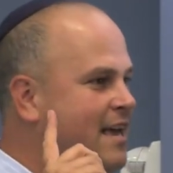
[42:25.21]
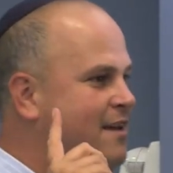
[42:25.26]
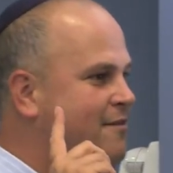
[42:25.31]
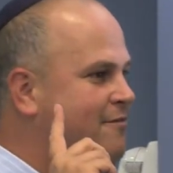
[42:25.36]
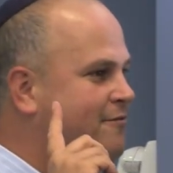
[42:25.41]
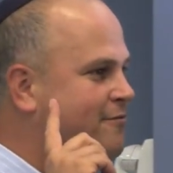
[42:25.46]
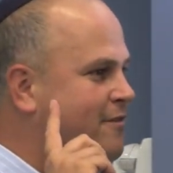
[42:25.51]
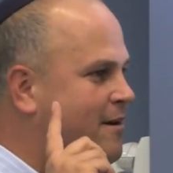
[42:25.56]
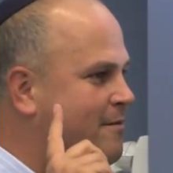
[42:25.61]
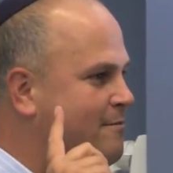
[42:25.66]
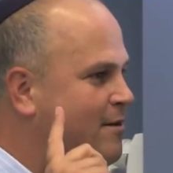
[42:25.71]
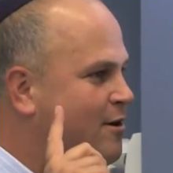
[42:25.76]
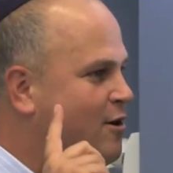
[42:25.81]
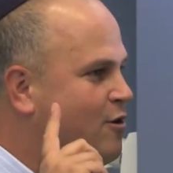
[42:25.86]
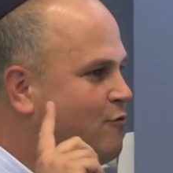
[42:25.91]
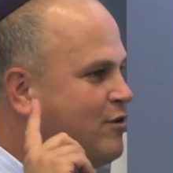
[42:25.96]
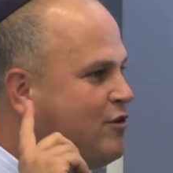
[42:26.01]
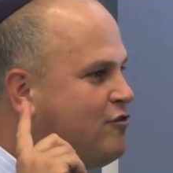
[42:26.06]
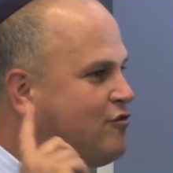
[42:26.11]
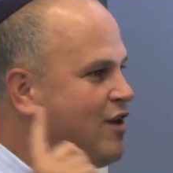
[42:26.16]
from
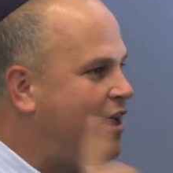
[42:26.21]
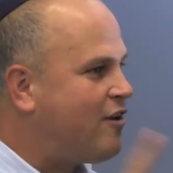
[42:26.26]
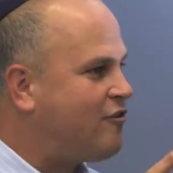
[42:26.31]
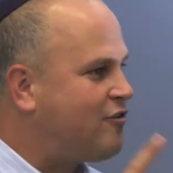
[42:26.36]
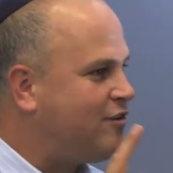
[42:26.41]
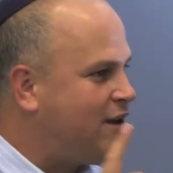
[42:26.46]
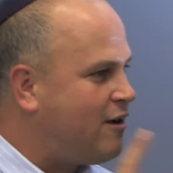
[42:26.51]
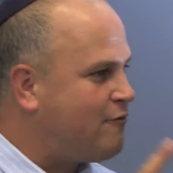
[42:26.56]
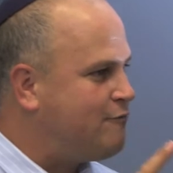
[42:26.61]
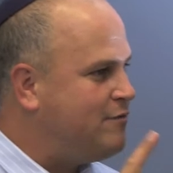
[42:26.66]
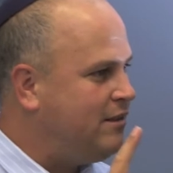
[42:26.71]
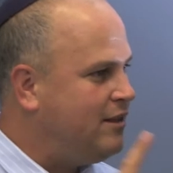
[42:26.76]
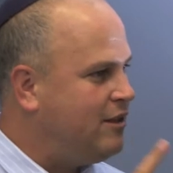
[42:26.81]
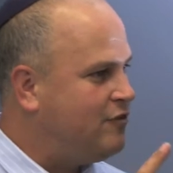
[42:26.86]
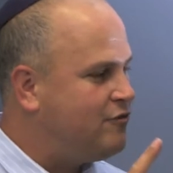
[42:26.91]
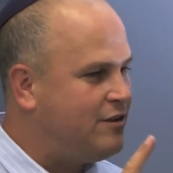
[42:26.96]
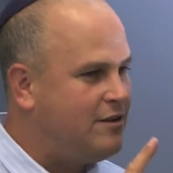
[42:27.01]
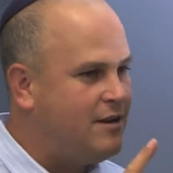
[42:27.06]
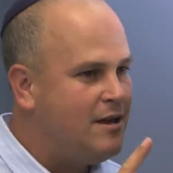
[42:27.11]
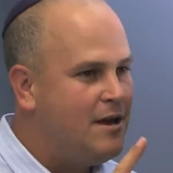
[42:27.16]
rejection of
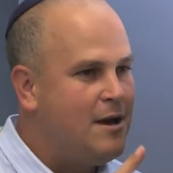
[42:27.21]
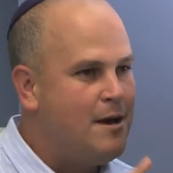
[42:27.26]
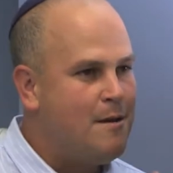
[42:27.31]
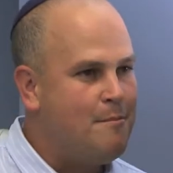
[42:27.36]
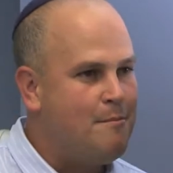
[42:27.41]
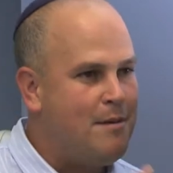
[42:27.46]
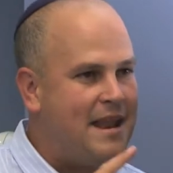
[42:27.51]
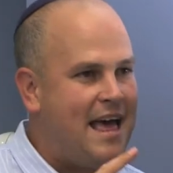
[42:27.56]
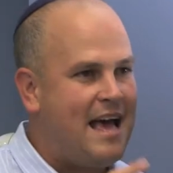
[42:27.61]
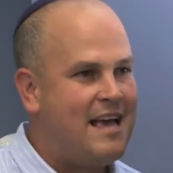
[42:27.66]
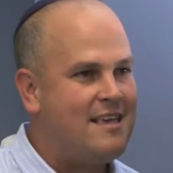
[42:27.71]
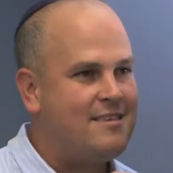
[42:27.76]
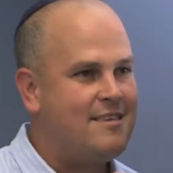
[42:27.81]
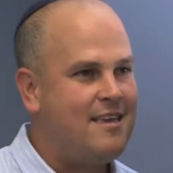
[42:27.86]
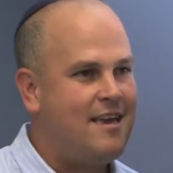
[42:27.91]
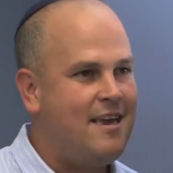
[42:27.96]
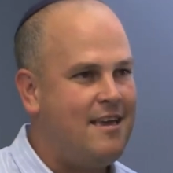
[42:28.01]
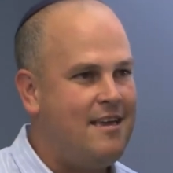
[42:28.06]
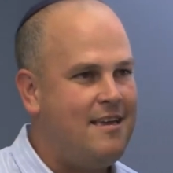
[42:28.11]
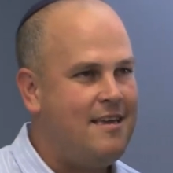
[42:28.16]
religion, but as
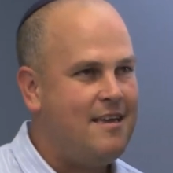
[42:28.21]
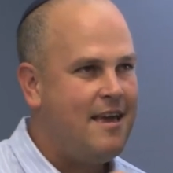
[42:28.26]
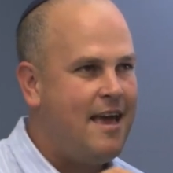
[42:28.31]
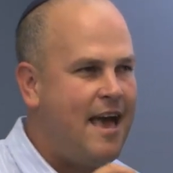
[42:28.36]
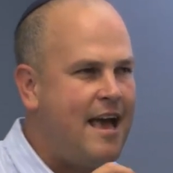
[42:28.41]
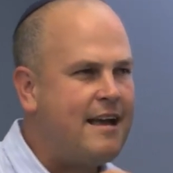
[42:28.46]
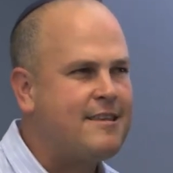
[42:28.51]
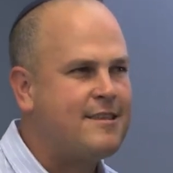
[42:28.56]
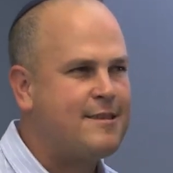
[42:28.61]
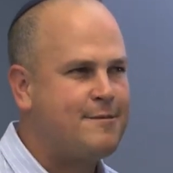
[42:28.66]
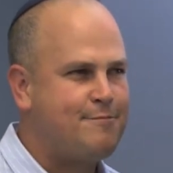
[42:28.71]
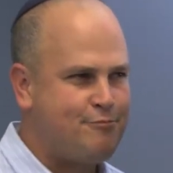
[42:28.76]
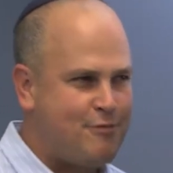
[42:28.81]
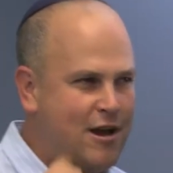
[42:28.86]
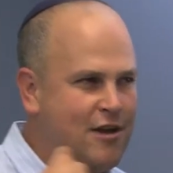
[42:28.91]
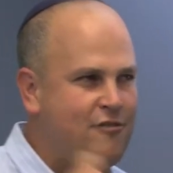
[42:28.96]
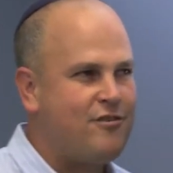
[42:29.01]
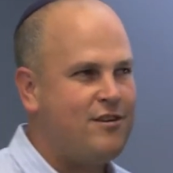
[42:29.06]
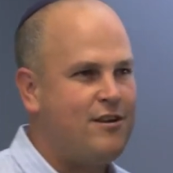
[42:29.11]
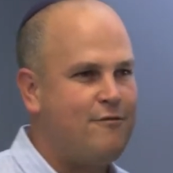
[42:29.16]
a
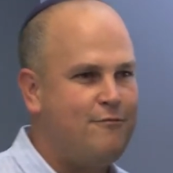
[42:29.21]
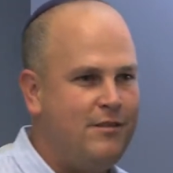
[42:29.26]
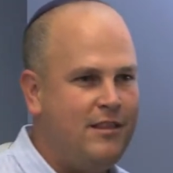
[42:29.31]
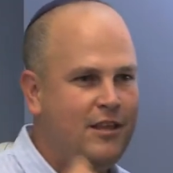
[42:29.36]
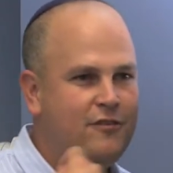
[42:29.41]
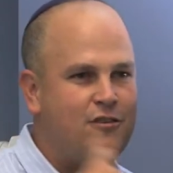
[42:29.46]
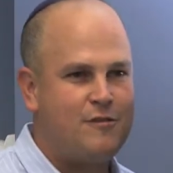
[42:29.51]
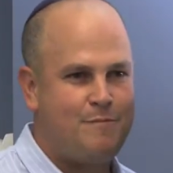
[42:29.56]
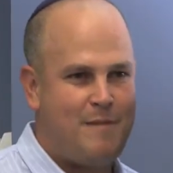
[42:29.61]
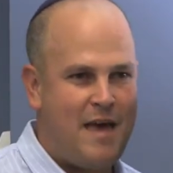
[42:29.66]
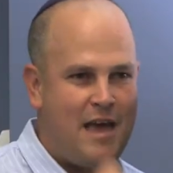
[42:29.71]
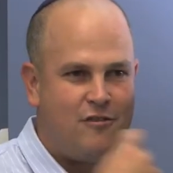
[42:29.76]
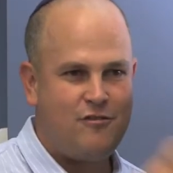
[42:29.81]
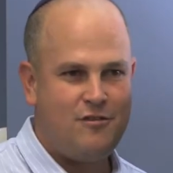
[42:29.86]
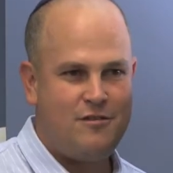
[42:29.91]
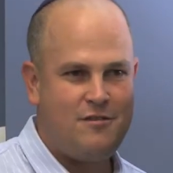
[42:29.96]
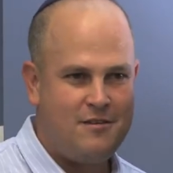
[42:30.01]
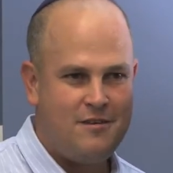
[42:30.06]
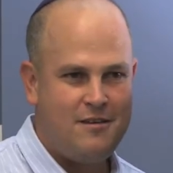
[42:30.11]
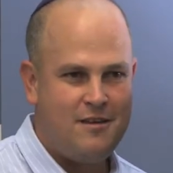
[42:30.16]
expression of religious
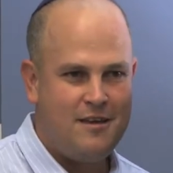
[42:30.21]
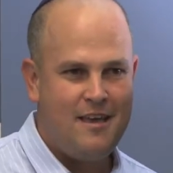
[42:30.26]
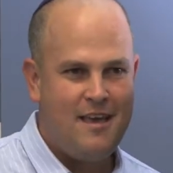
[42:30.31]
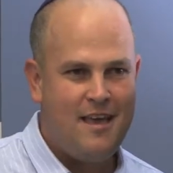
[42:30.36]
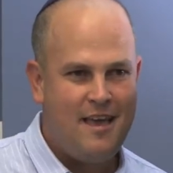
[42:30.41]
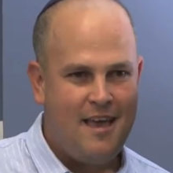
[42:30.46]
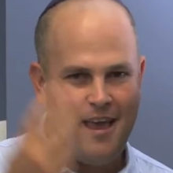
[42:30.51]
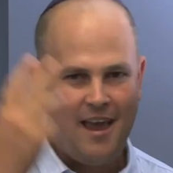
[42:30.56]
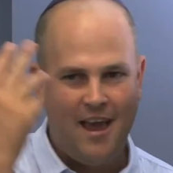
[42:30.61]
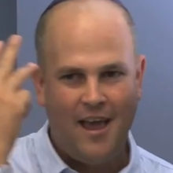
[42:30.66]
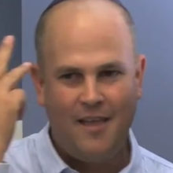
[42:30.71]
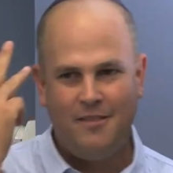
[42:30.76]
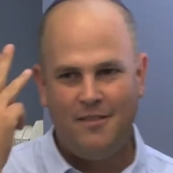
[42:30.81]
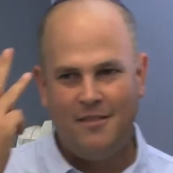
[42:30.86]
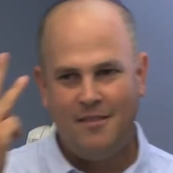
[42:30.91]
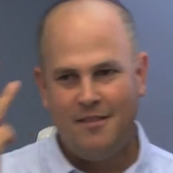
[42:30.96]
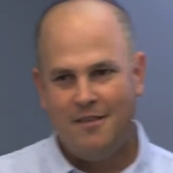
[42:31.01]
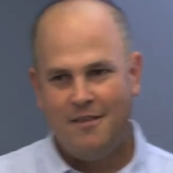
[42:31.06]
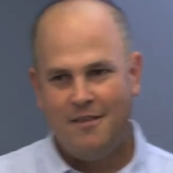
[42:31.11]
passion. And